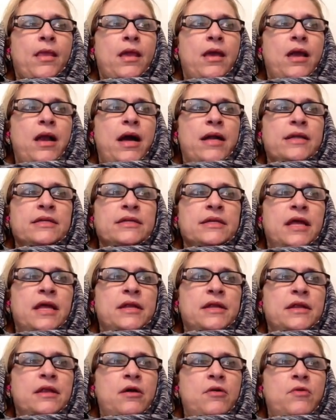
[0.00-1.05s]
I did not
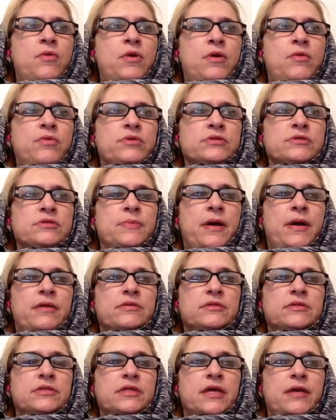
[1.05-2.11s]
know what was about
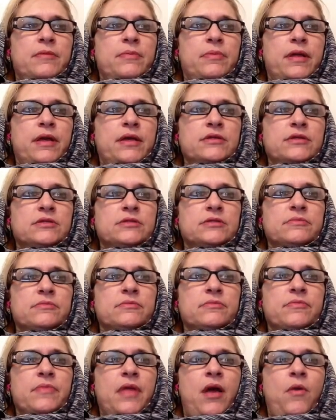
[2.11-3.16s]
to take place.
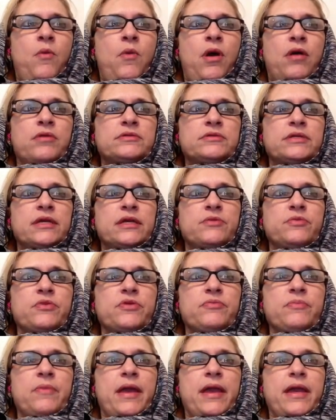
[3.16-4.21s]
I walked in
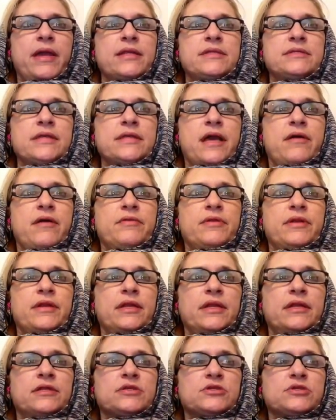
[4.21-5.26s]
with my head down and
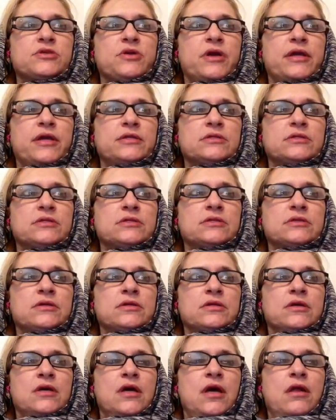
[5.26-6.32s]
in disgrace,
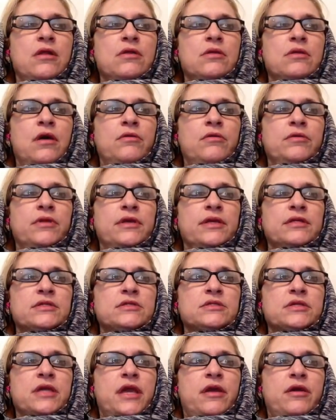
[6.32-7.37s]
lonely and
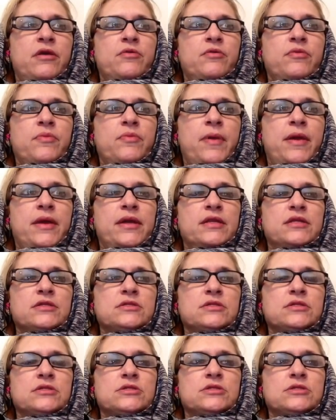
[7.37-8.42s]
scared with my
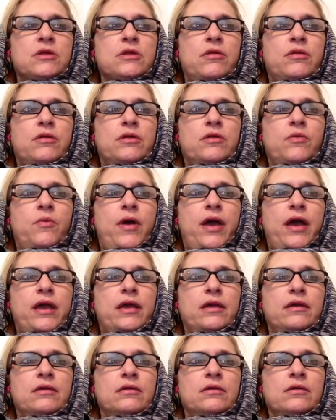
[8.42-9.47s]
innocence stolen
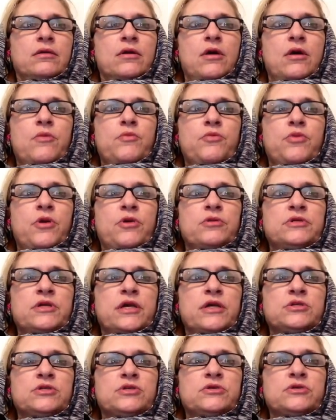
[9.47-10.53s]
away.
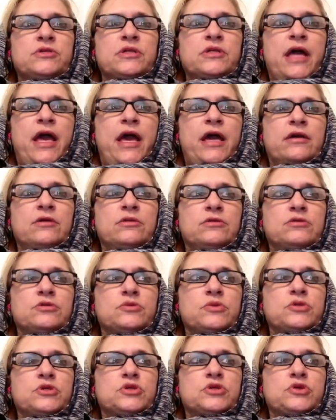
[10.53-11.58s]
Protesters and hagglers
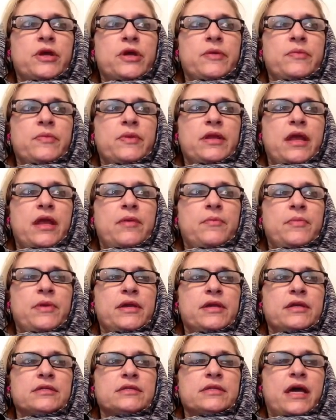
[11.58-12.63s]
were screaming at me
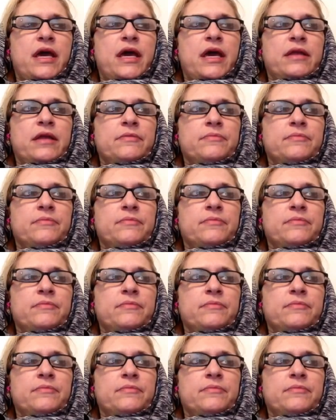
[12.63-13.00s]
and Dad.